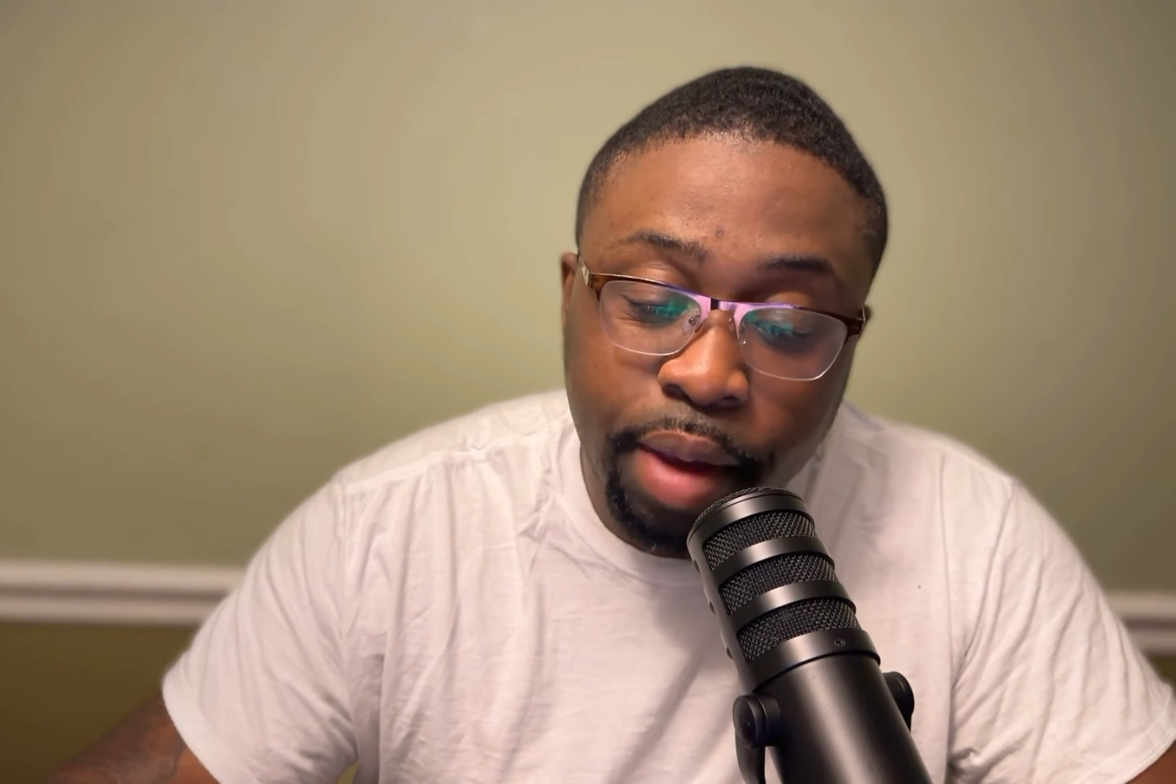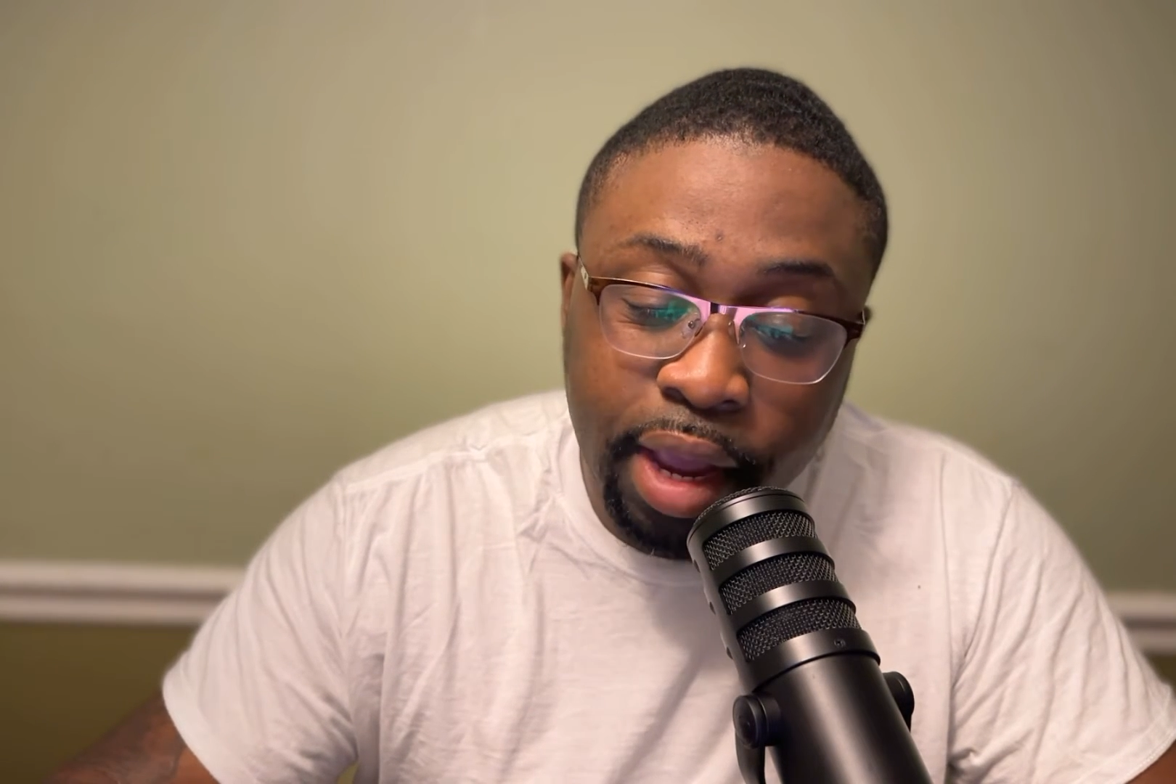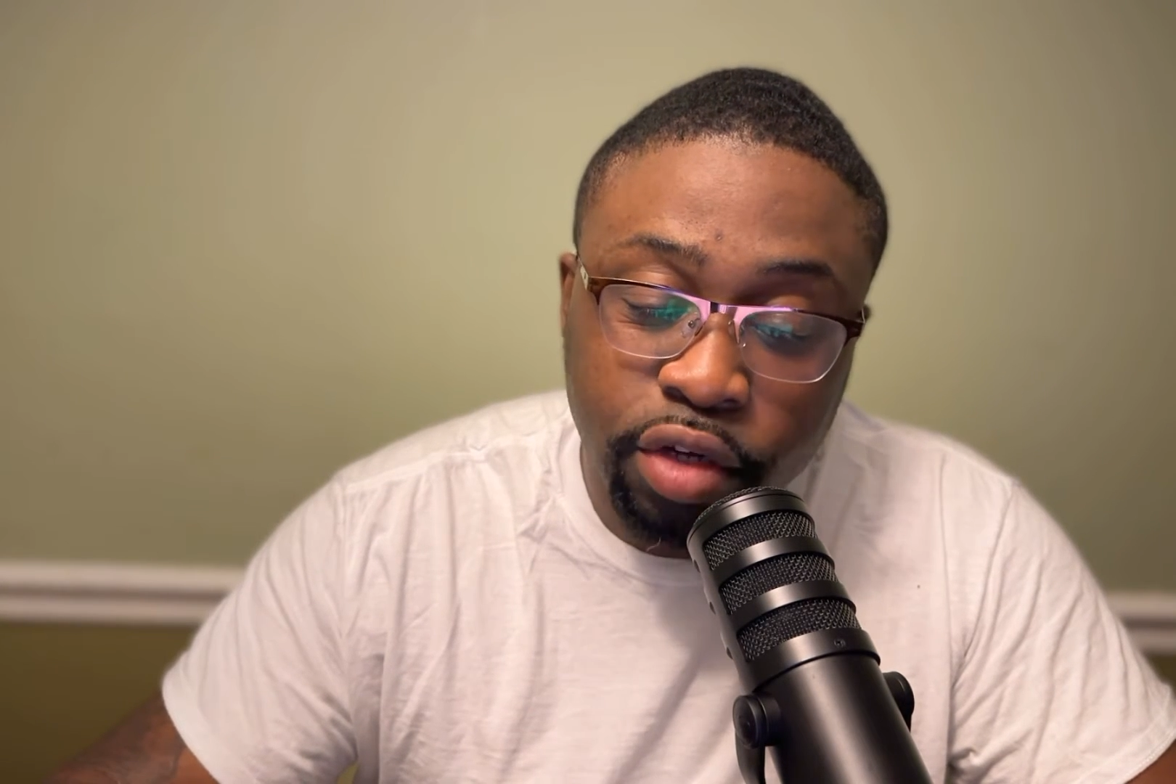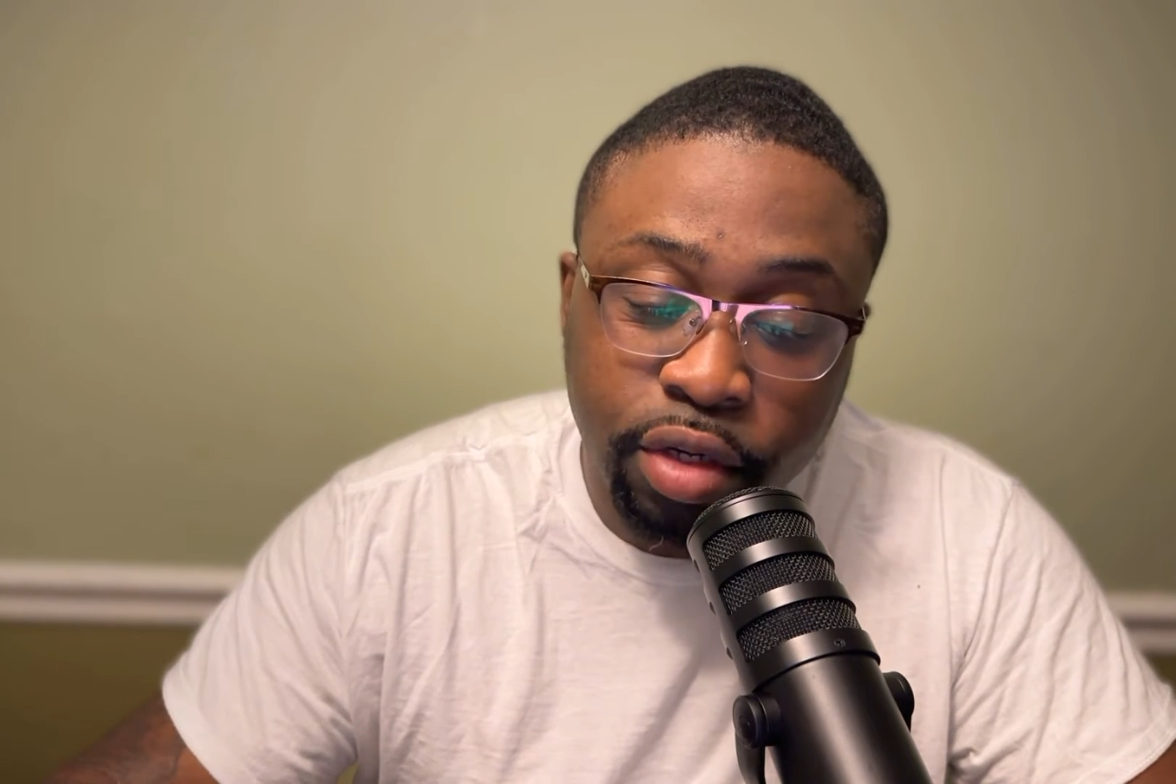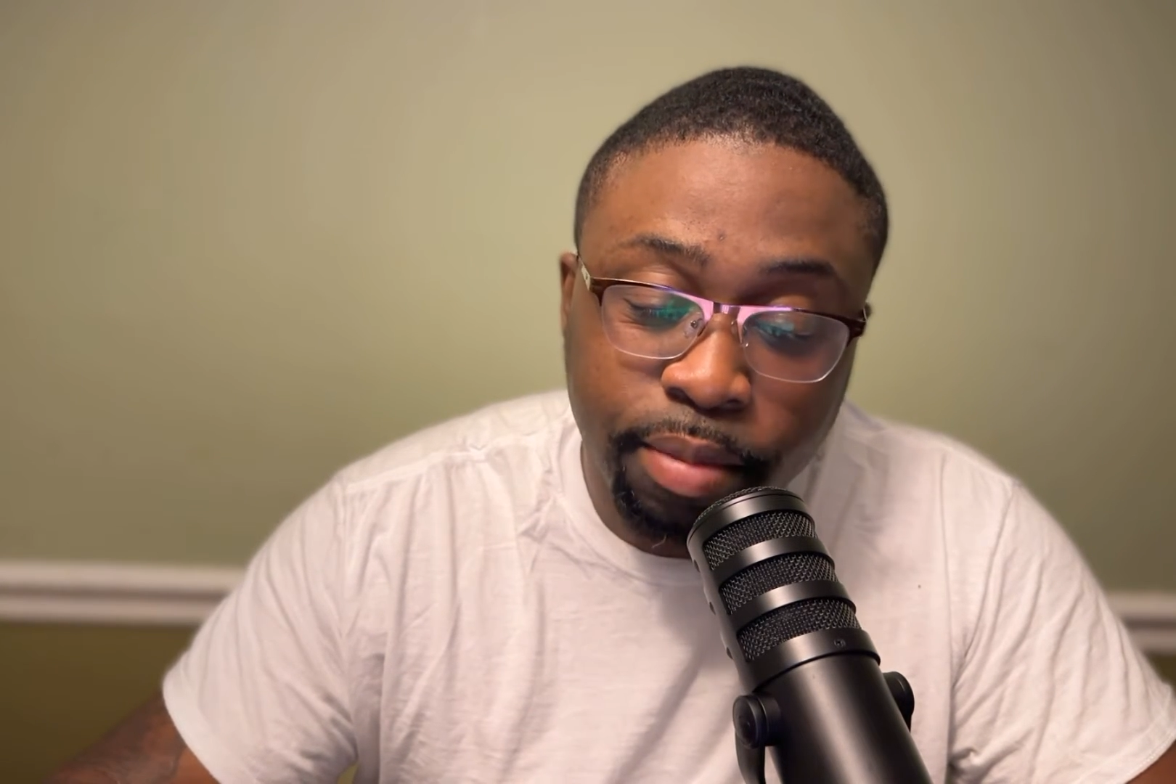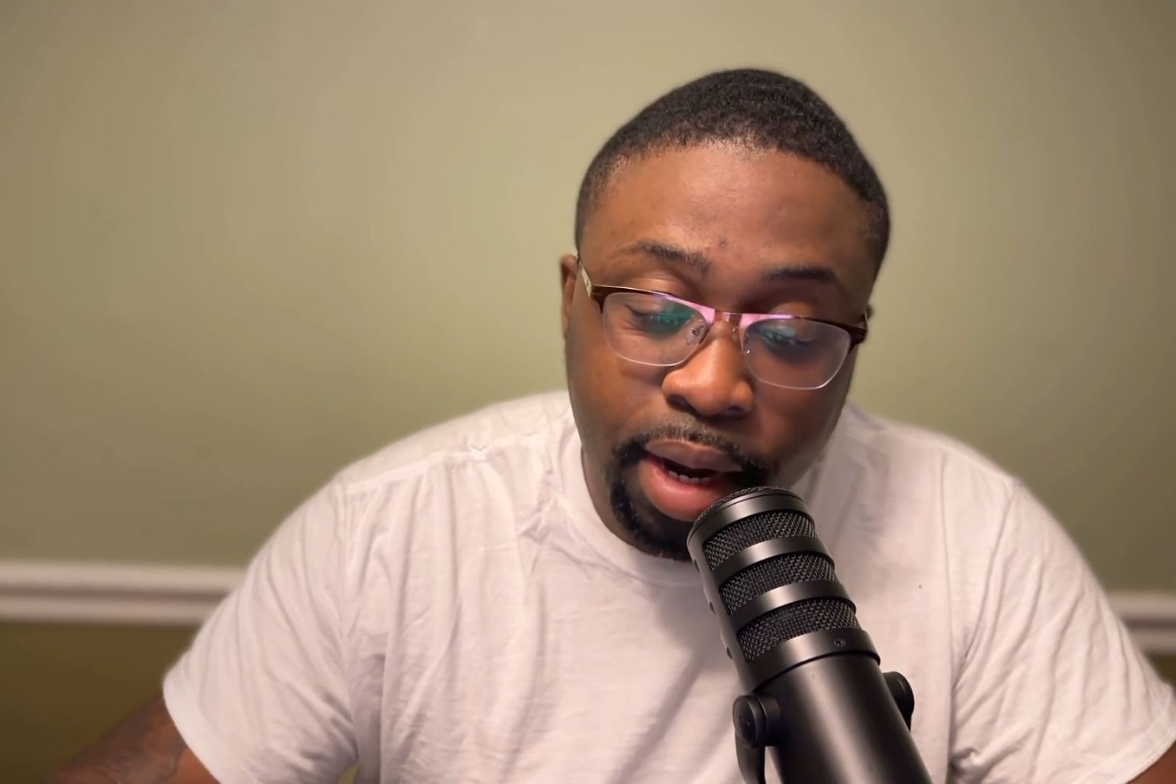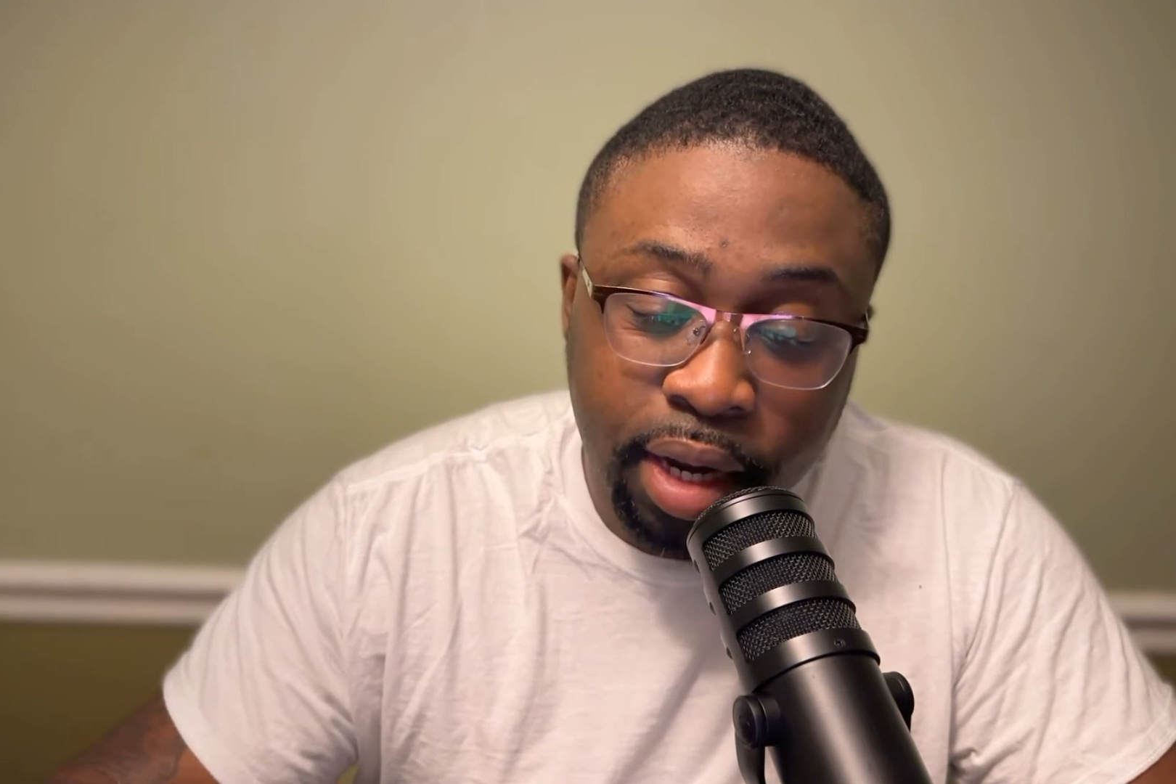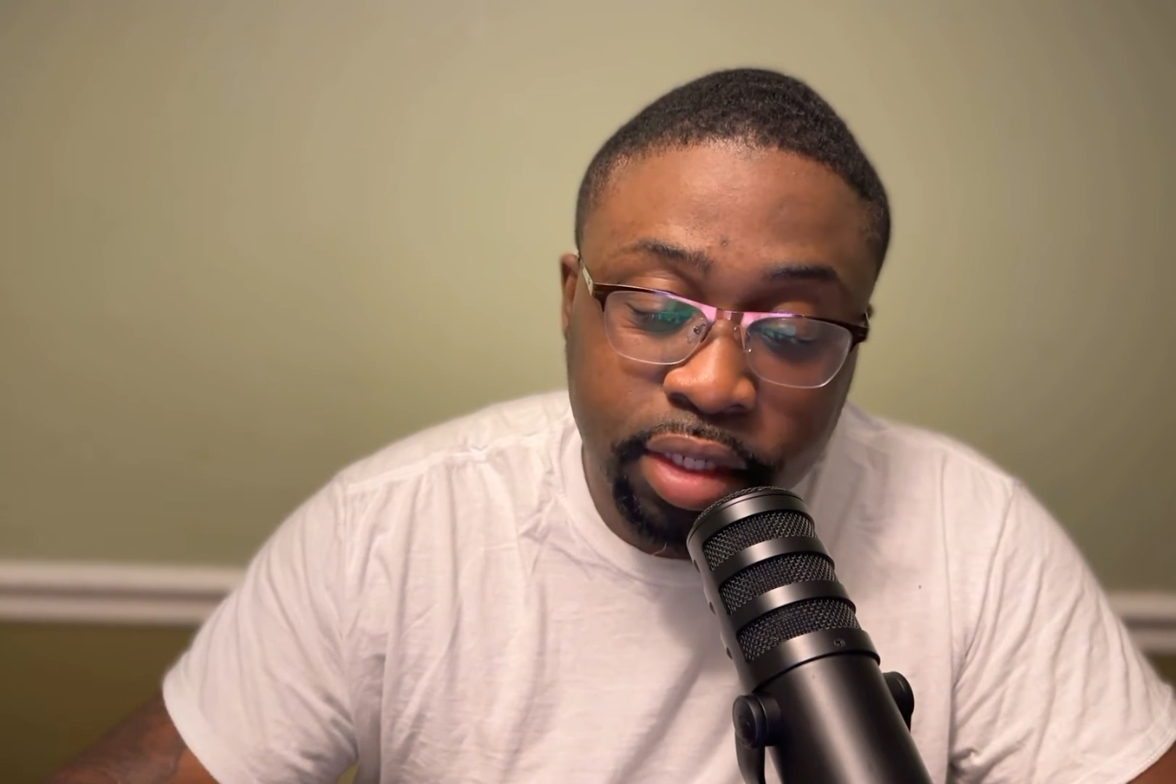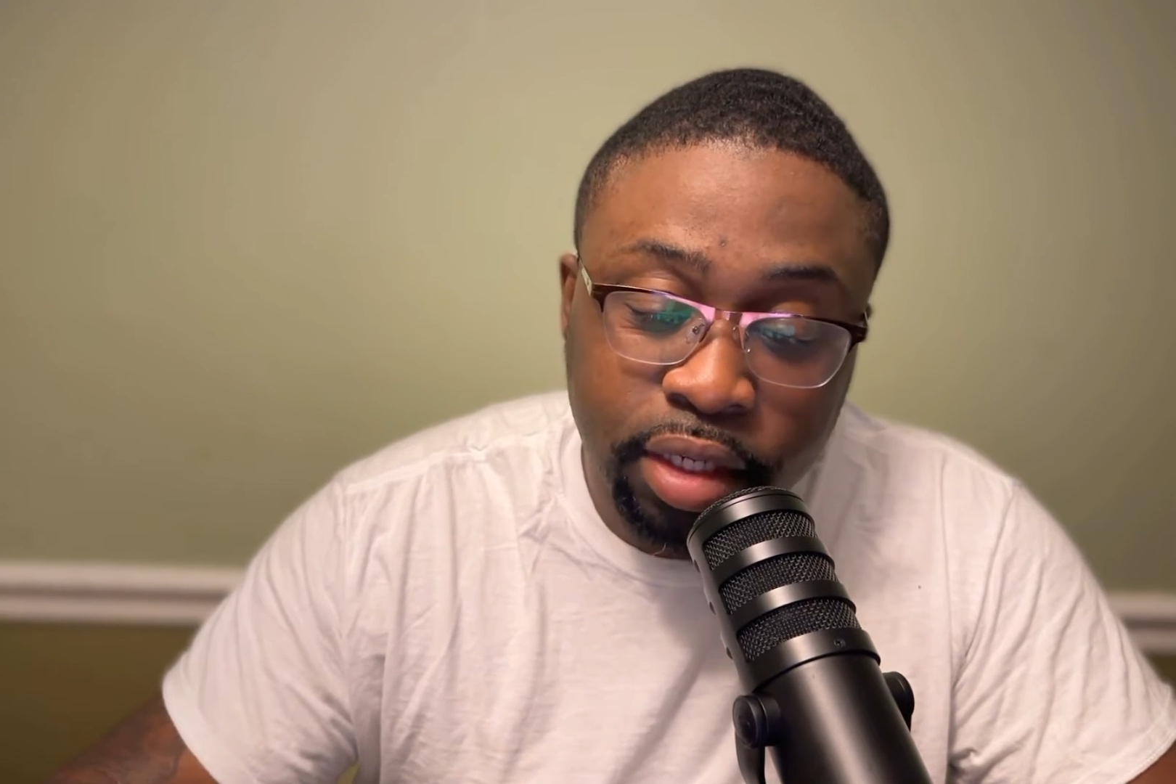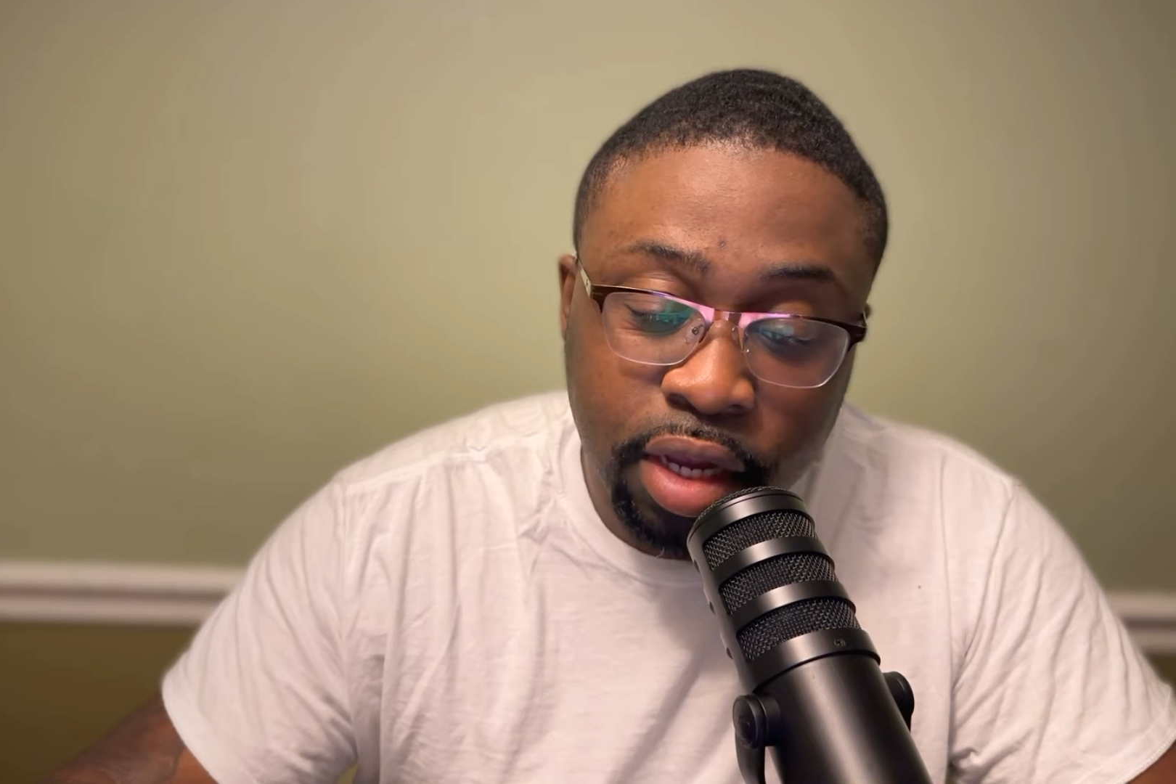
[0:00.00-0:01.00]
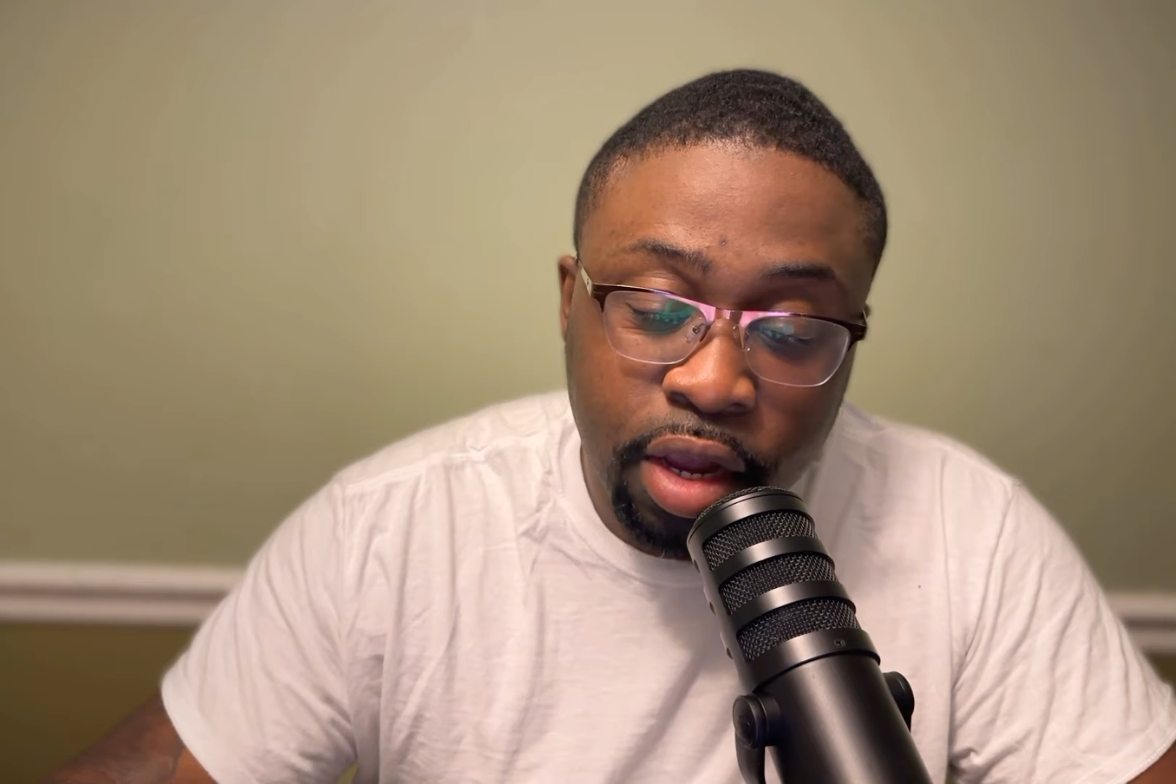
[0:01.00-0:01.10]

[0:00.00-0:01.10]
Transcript: pantry box